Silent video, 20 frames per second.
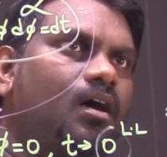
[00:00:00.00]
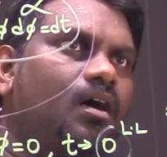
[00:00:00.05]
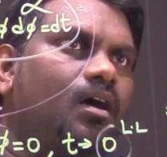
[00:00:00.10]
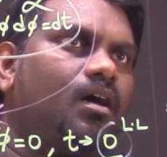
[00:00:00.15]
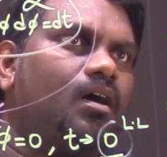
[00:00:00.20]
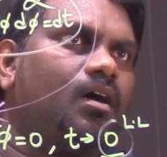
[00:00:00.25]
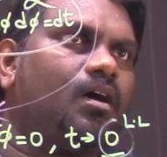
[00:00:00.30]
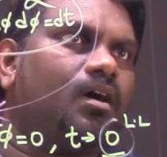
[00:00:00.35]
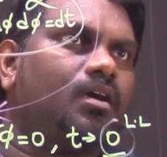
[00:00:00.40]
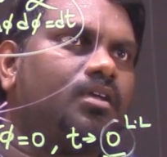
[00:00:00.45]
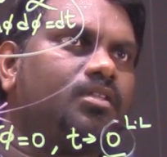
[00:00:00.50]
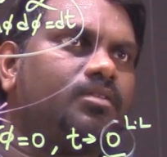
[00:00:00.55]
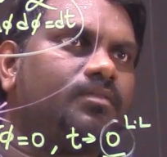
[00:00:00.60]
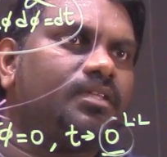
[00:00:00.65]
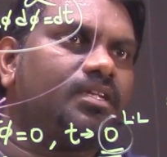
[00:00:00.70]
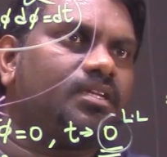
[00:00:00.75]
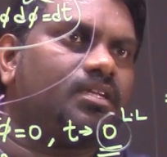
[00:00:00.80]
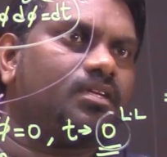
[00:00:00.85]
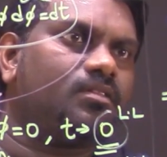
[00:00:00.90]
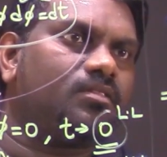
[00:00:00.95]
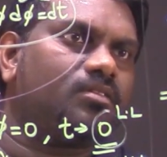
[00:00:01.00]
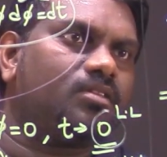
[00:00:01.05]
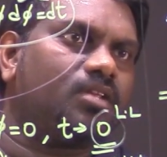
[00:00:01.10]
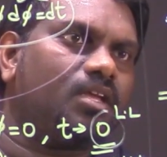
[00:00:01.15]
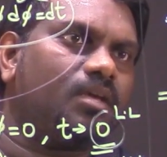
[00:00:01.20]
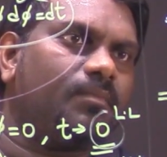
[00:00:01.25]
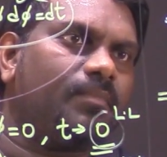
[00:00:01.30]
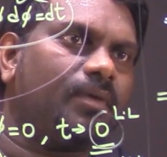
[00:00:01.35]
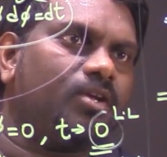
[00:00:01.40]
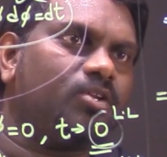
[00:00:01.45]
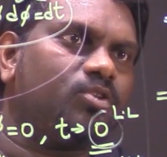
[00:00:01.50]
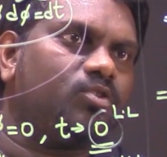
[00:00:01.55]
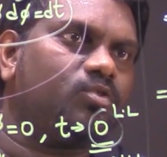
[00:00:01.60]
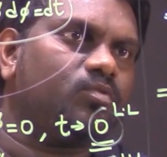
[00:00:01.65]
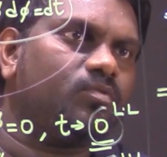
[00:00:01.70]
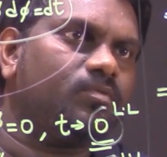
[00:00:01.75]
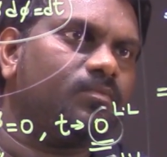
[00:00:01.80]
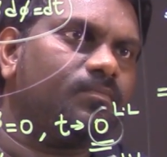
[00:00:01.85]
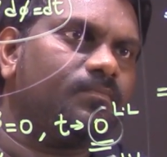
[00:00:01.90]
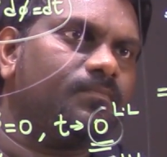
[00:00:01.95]
it is 3 by
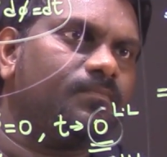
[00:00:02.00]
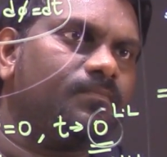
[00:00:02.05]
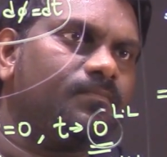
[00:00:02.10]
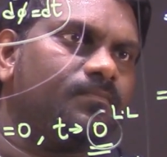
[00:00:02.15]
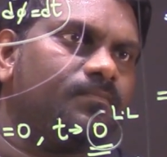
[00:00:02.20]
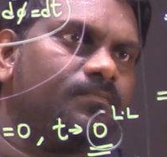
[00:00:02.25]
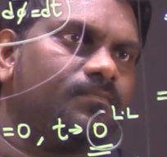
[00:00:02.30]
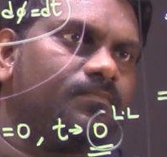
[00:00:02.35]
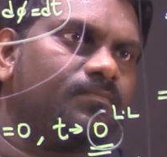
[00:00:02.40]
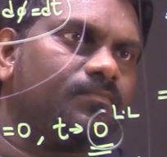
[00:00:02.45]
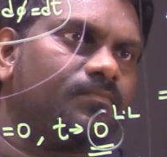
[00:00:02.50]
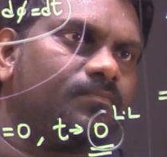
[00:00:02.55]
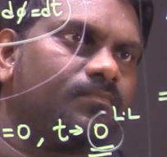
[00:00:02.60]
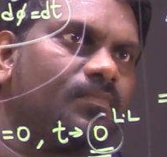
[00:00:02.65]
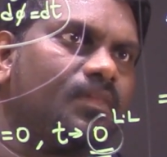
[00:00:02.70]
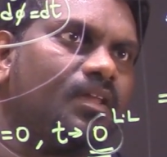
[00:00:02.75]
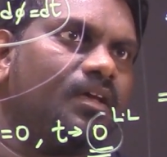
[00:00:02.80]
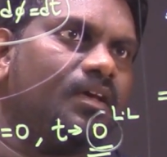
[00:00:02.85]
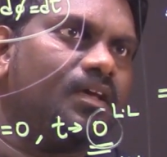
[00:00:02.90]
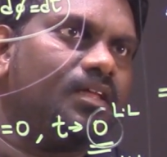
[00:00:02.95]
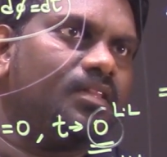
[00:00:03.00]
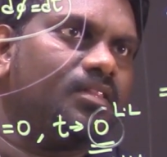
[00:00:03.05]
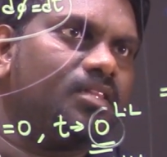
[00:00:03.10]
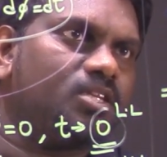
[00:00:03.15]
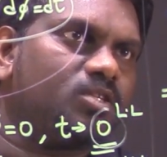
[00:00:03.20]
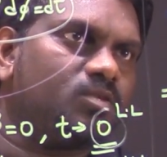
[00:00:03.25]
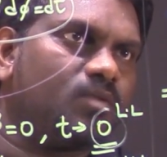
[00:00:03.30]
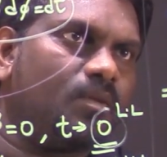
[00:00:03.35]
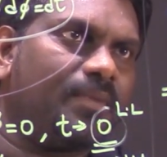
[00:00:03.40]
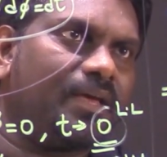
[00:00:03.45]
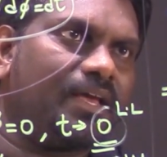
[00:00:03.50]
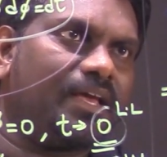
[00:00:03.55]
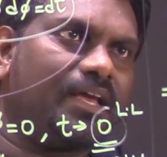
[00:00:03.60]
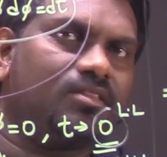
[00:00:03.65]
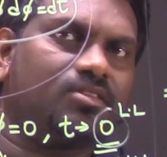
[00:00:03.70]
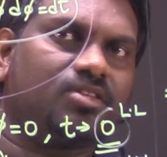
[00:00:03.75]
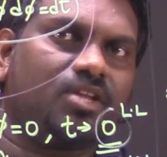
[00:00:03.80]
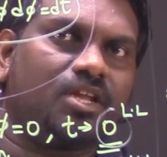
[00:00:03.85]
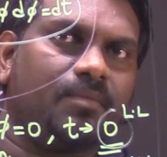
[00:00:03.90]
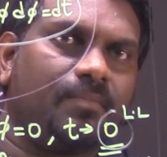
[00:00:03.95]
2. This will be
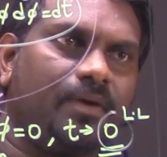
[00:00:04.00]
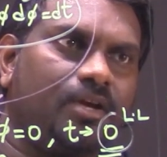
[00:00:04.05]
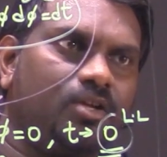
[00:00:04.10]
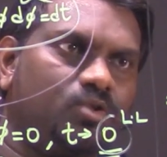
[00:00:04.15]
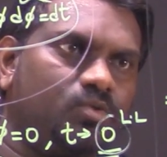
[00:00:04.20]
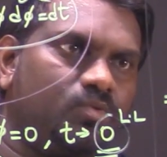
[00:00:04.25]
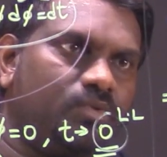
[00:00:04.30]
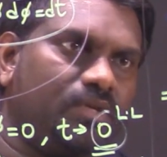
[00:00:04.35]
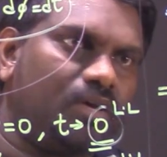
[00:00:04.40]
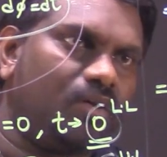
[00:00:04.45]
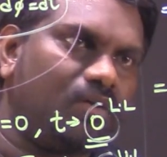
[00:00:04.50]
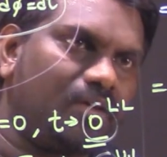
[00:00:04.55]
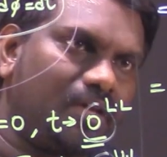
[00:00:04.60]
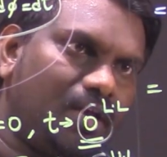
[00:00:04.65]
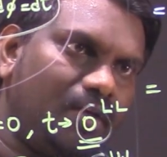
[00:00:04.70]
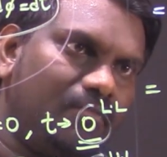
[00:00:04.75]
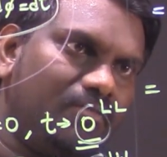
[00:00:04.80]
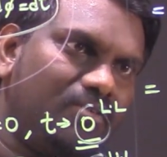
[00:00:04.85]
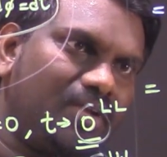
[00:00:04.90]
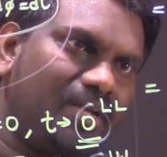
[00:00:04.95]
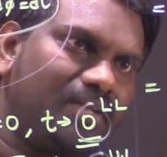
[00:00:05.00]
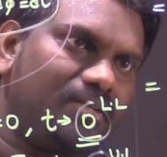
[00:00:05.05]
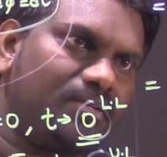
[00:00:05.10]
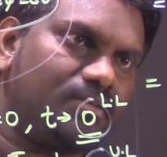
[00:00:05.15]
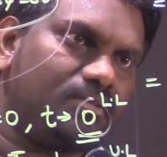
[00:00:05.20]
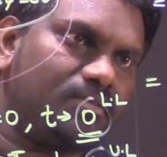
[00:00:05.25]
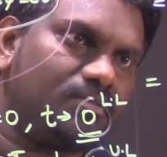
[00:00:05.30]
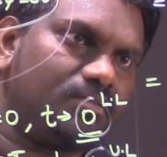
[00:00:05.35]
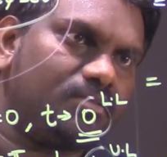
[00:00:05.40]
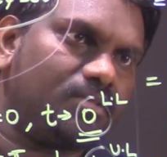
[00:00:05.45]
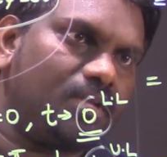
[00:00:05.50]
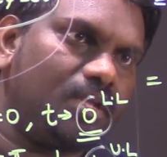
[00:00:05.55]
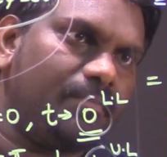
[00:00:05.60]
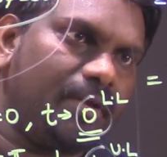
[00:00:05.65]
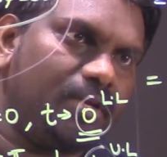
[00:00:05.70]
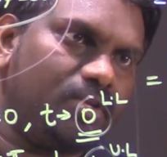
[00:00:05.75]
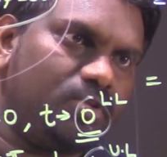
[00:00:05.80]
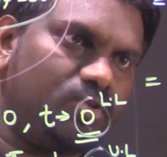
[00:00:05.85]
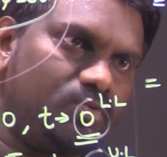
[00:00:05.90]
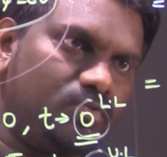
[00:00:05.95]
again 3 by 2. Okay, I will write it 3
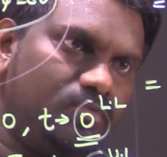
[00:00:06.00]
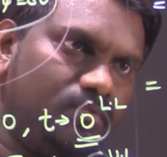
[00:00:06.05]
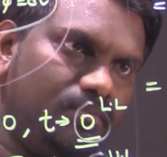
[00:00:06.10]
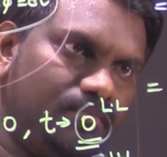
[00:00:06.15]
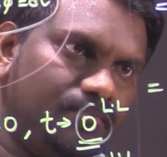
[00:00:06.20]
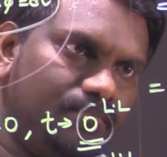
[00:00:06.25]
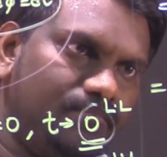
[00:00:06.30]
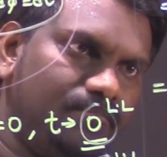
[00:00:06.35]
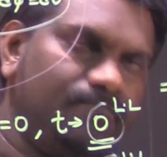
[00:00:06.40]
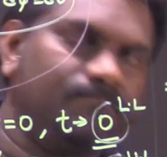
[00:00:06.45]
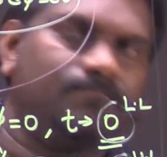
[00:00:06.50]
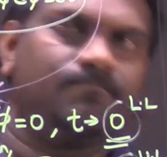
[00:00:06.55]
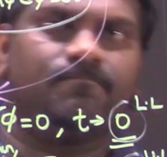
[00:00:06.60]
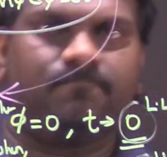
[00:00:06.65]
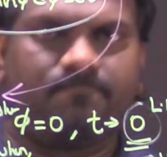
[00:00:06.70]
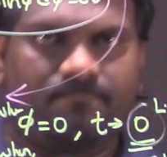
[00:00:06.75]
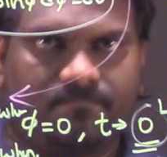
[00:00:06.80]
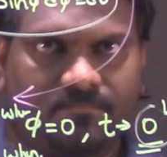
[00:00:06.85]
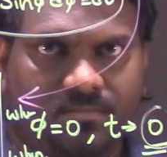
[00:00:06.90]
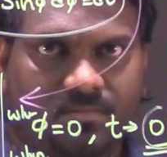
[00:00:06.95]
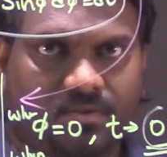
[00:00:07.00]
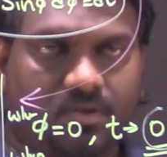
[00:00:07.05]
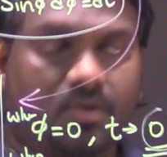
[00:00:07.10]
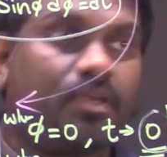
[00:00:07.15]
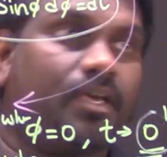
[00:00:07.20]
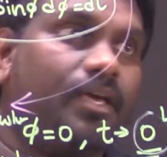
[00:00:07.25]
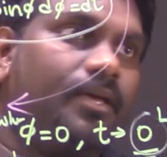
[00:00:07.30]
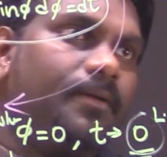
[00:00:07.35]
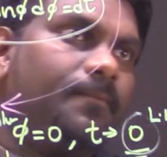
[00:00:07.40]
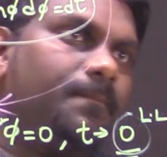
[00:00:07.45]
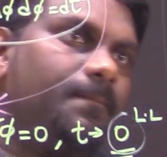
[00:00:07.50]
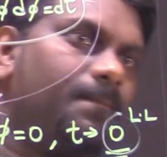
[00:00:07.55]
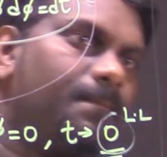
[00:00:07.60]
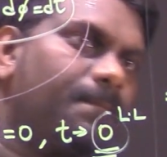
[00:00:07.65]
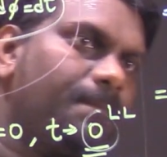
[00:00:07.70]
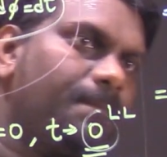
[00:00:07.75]
by 2. Okay,